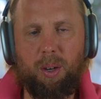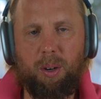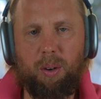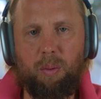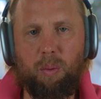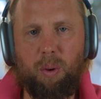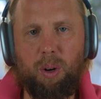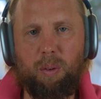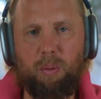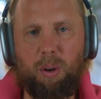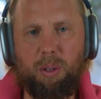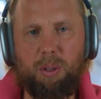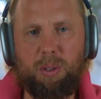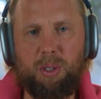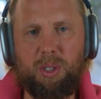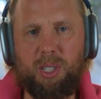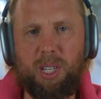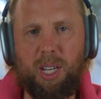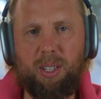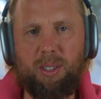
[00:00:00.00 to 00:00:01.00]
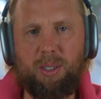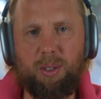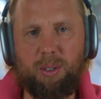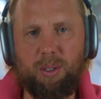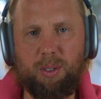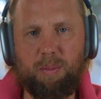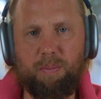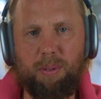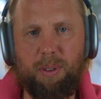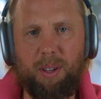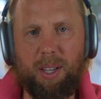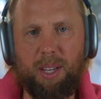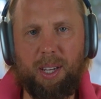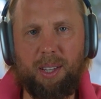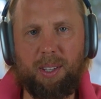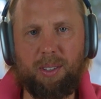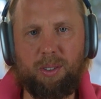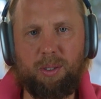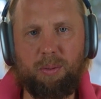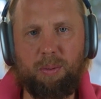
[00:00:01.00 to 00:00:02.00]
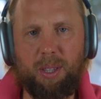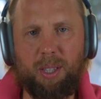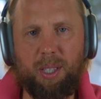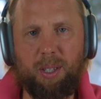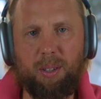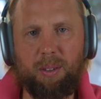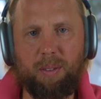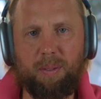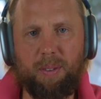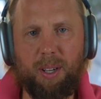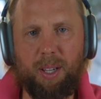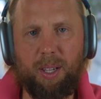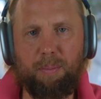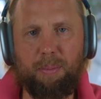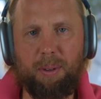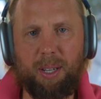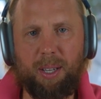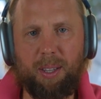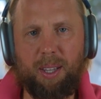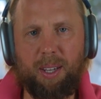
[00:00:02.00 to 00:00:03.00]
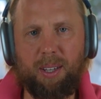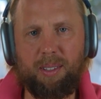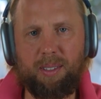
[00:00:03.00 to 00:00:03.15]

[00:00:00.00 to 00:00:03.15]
What role do sensors play in the suite that you're developing and then